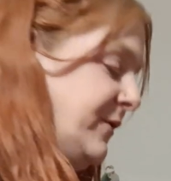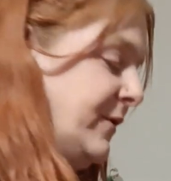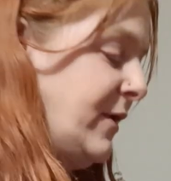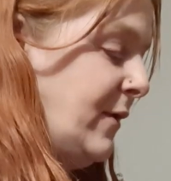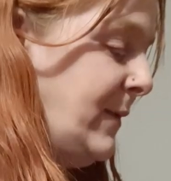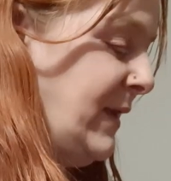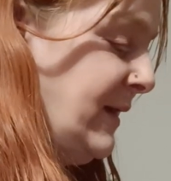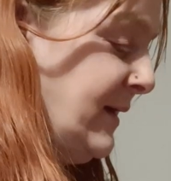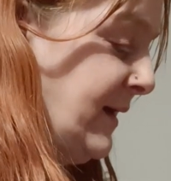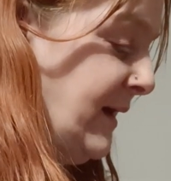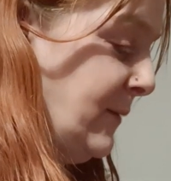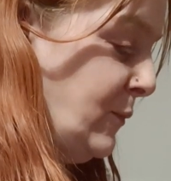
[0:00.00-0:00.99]
to go in
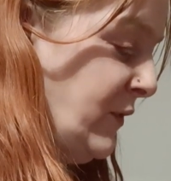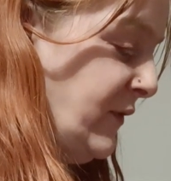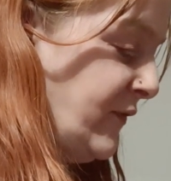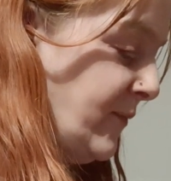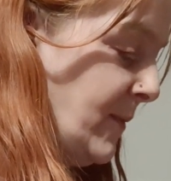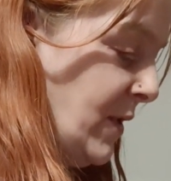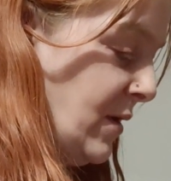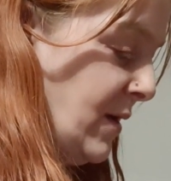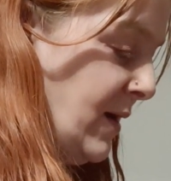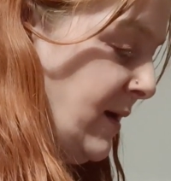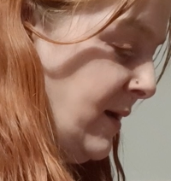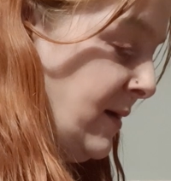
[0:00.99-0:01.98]
again with
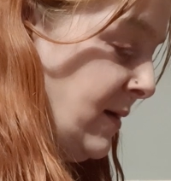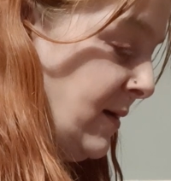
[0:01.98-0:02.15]
my